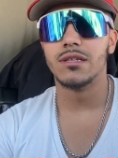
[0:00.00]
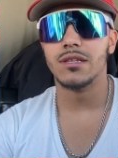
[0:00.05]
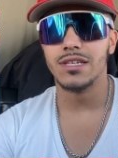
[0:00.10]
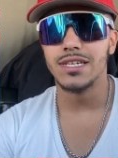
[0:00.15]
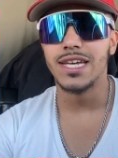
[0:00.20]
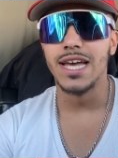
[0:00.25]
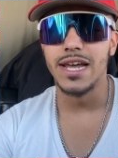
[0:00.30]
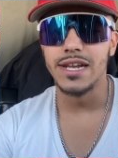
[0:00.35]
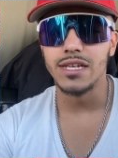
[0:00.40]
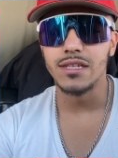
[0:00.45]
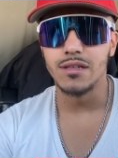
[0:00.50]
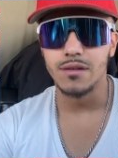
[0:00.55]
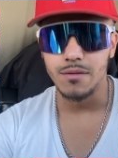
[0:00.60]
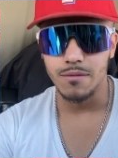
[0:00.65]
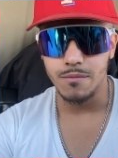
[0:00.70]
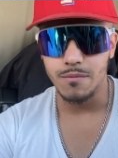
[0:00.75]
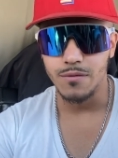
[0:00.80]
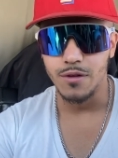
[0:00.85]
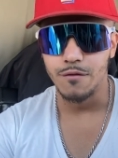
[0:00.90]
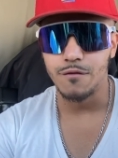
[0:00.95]
getting the
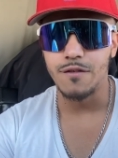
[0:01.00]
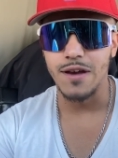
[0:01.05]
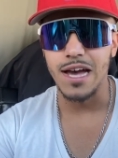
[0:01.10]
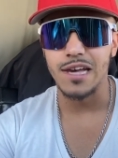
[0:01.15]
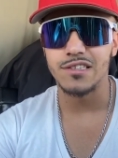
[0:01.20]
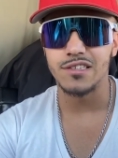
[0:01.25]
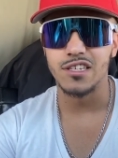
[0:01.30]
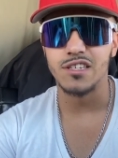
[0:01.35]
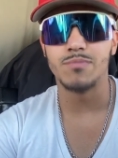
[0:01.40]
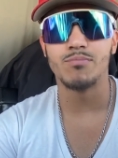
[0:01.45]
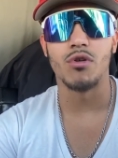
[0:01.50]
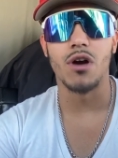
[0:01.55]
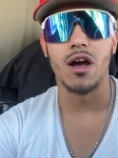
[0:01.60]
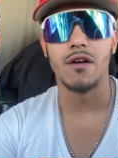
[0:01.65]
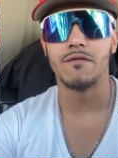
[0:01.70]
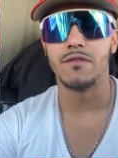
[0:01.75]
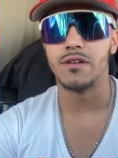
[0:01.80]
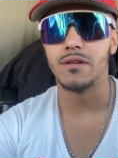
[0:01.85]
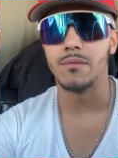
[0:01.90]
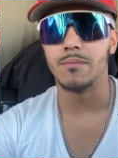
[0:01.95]
the fastest
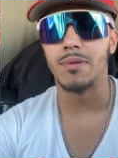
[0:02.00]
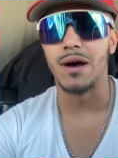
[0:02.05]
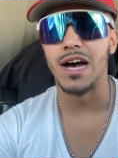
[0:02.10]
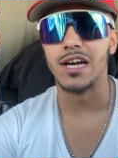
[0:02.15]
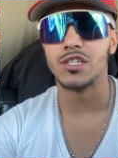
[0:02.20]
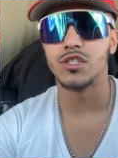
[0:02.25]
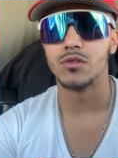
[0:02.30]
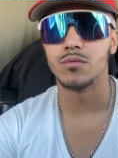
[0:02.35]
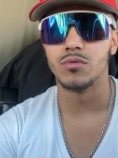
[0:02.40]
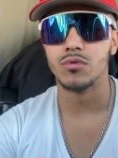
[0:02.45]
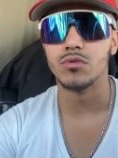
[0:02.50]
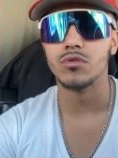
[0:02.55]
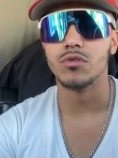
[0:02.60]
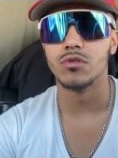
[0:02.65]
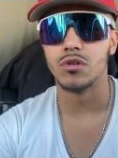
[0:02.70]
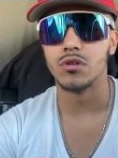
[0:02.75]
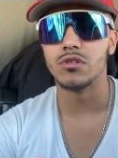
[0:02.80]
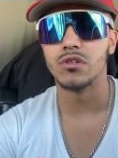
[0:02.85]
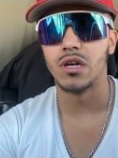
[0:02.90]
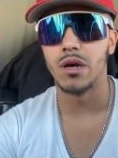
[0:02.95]
profit possible you
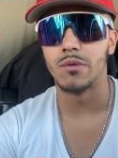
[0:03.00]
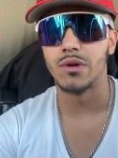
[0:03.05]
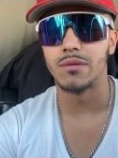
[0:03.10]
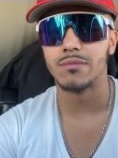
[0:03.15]
know you get what